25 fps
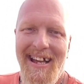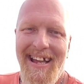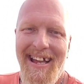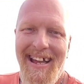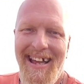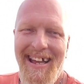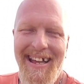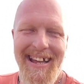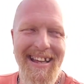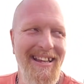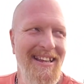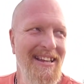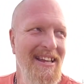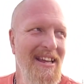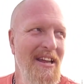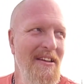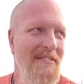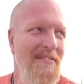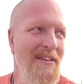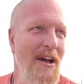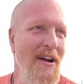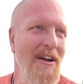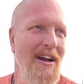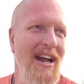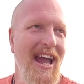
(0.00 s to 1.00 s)
If
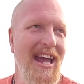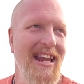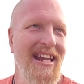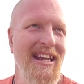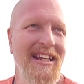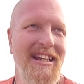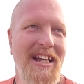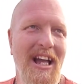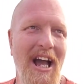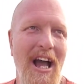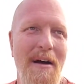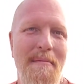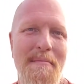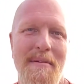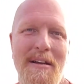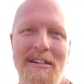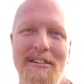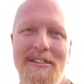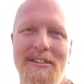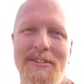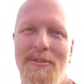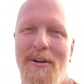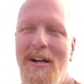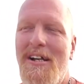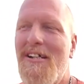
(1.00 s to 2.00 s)
y'all got any
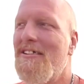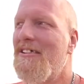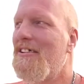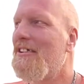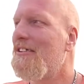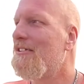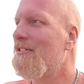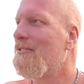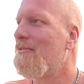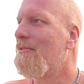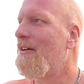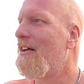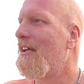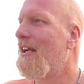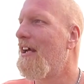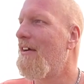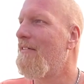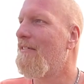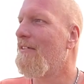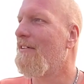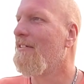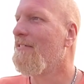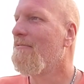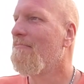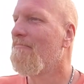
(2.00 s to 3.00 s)
comments, questions, or
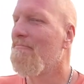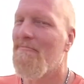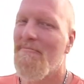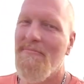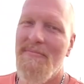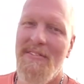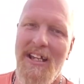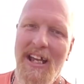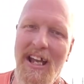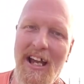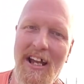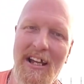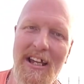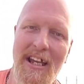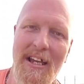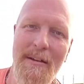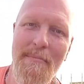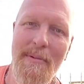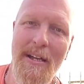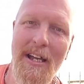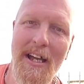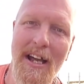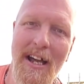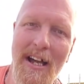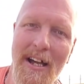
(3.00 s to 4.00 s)
whatever, hell, hit
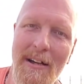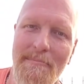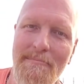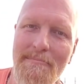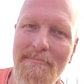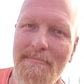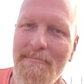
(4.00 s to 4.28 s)
me up.